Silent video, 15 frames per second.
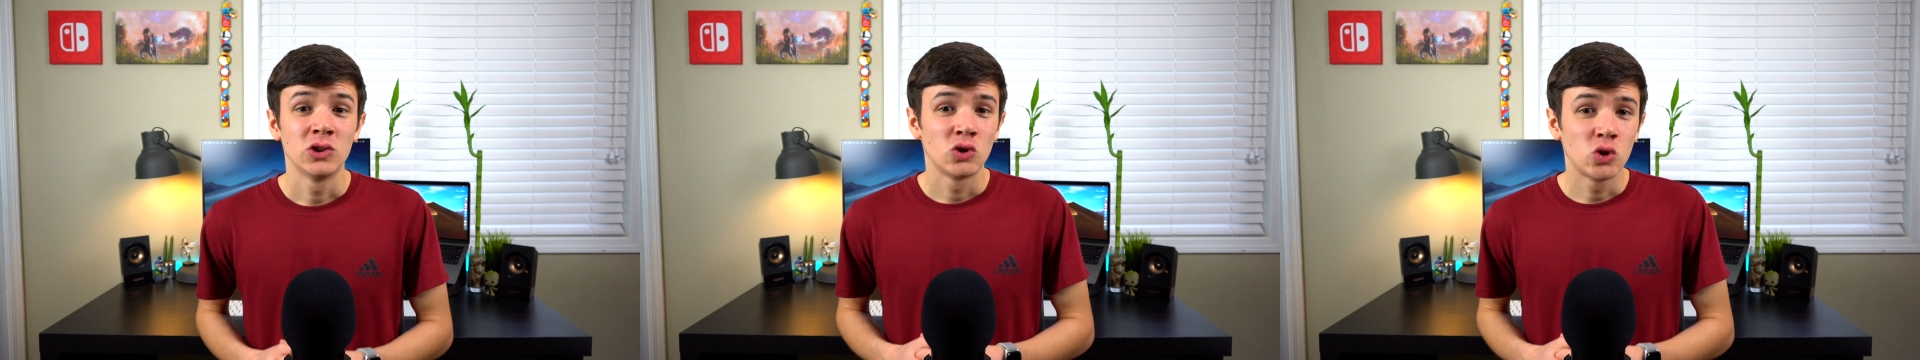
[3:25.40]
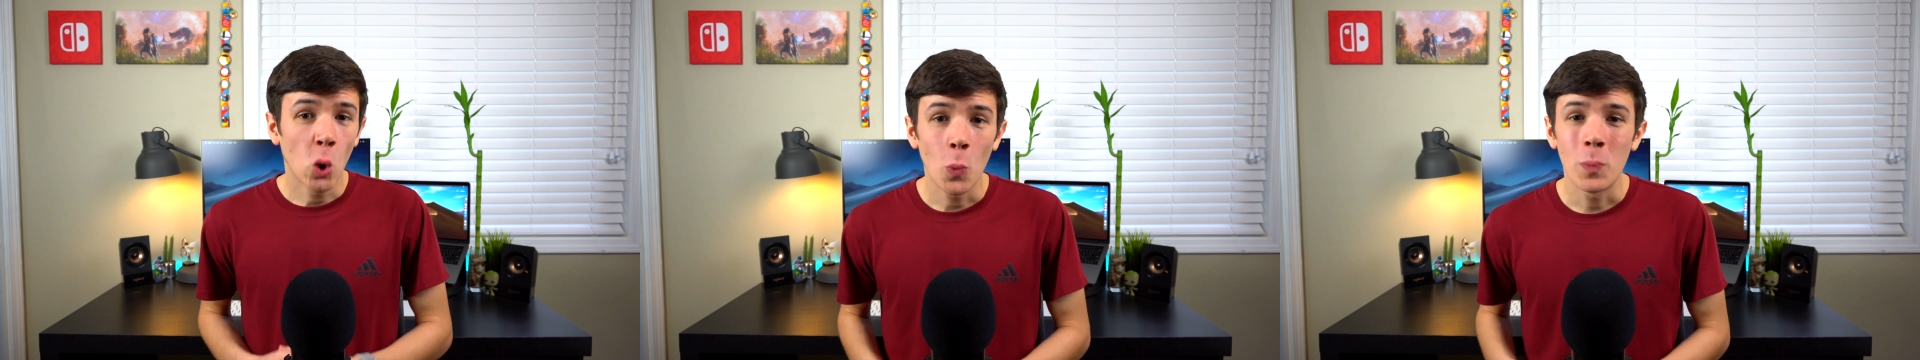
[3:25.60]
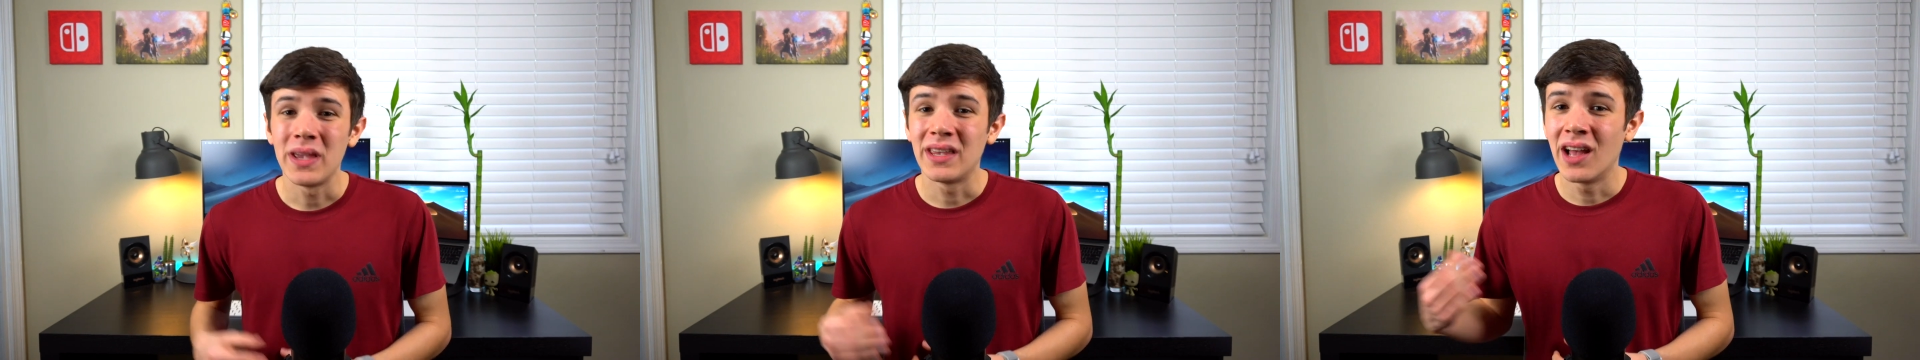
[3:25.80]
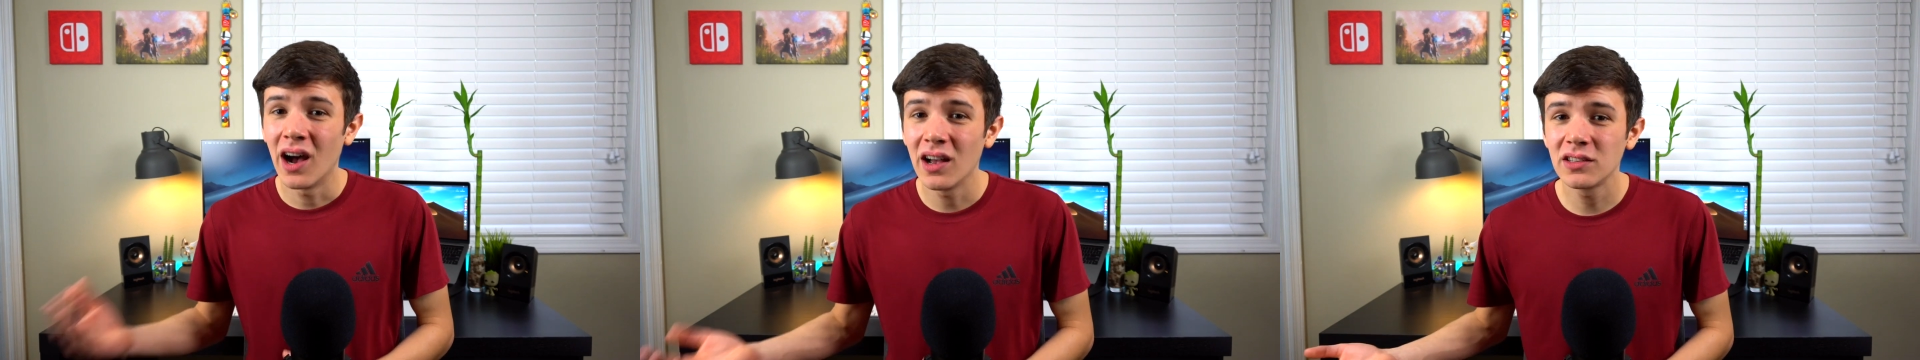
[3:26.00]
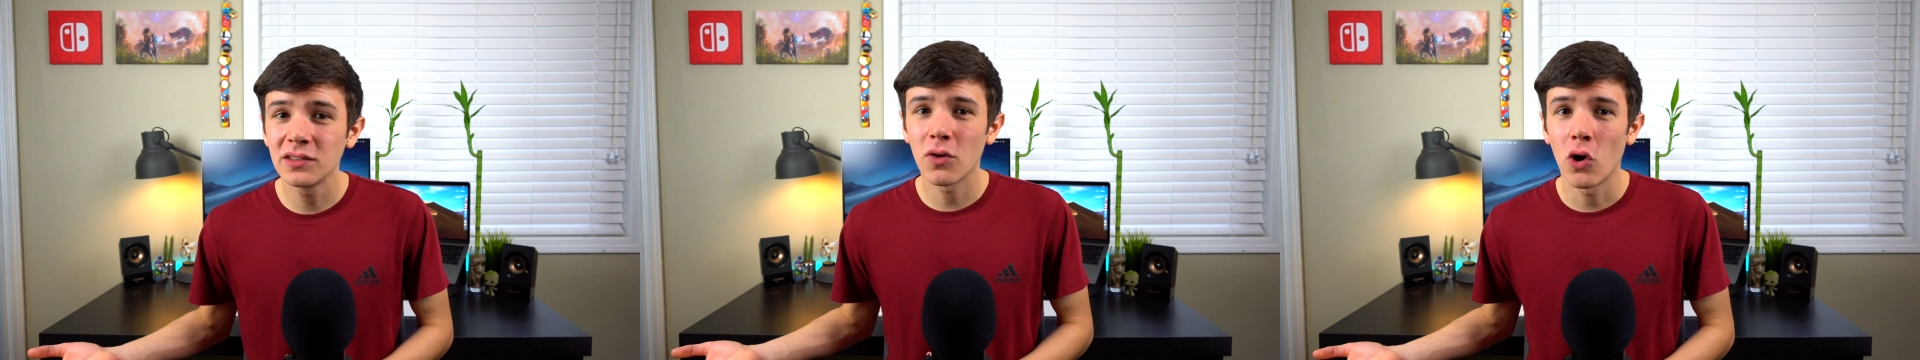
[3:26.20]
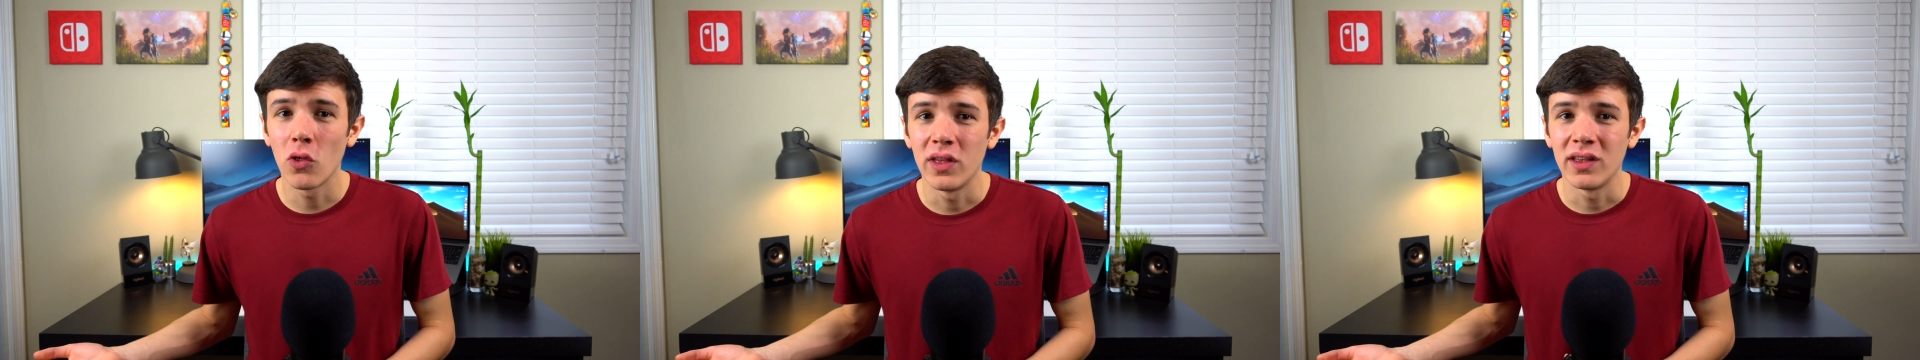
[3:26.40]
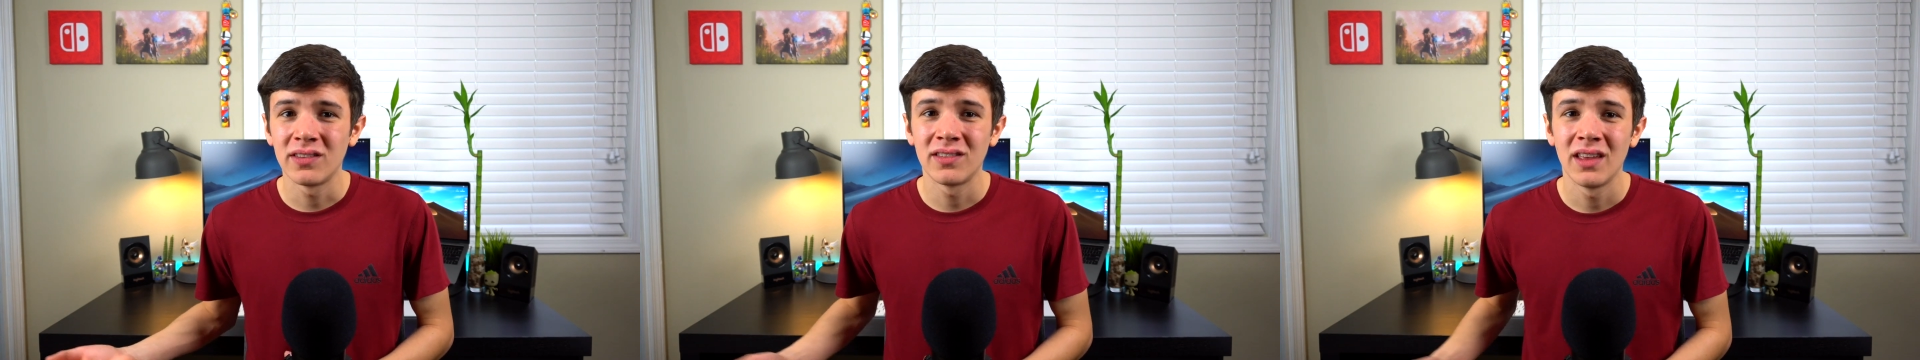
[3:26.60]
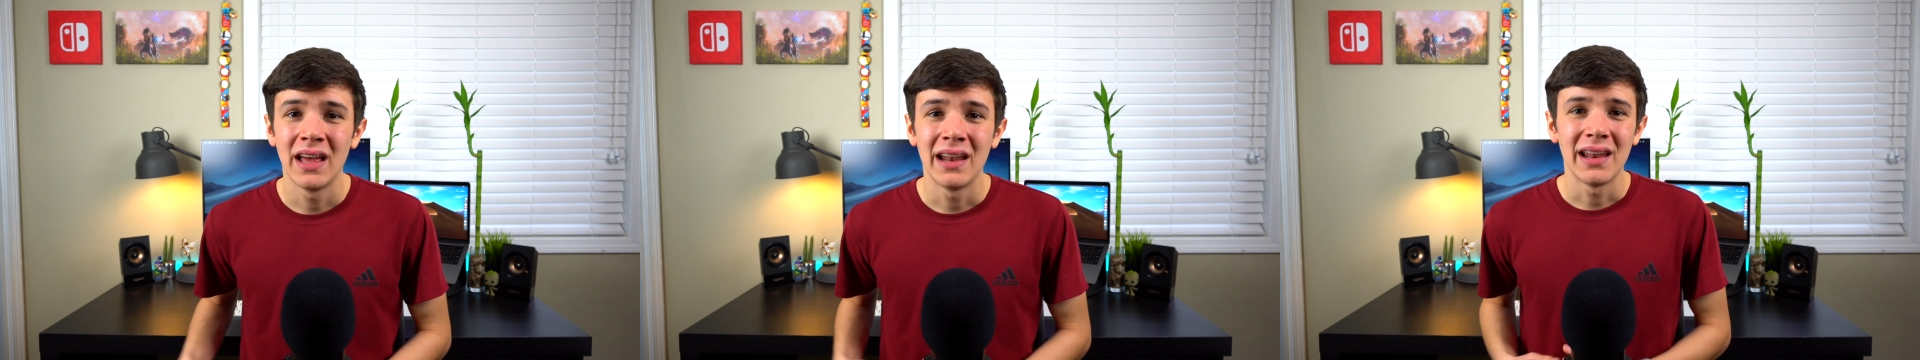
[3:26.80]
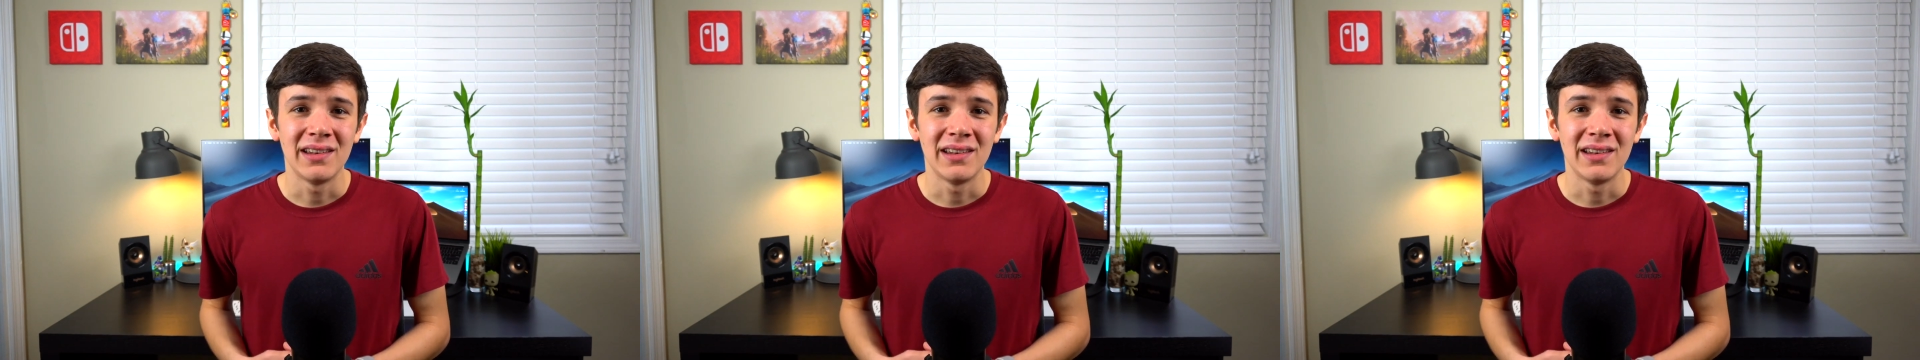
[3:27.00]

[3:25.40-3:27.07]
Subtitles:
So because of all this,